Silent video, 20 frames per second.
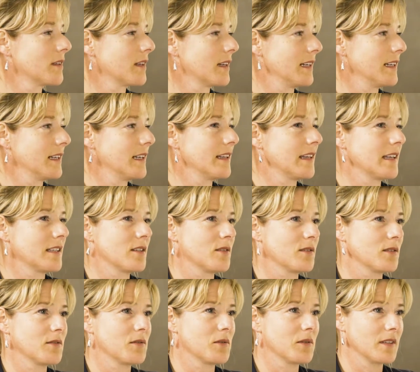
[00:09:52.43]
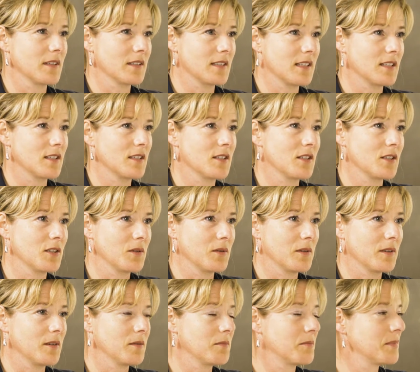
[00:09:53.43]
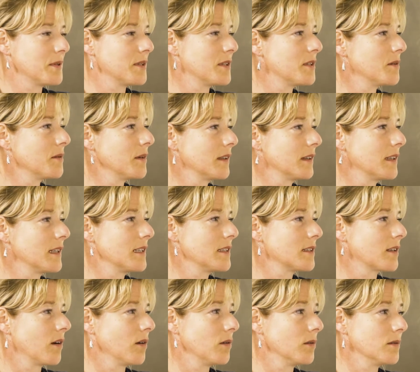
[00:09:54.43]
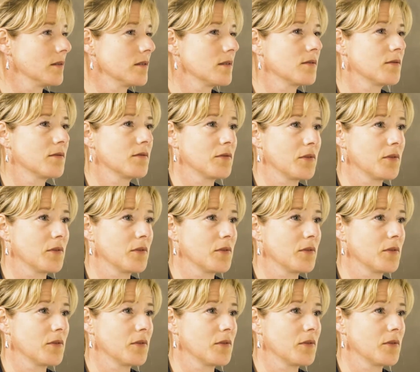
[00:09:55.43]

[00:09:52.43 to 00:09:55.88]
clearly there's lots of organisations who are pursuing these goals